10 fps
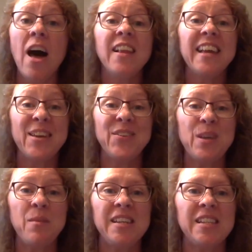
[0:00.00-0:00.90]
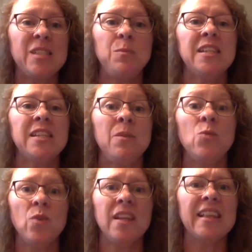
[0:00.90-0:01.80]
Like if somebody speaks to me
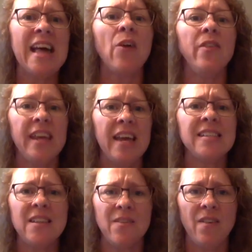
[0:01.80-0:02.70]
really loudly, as if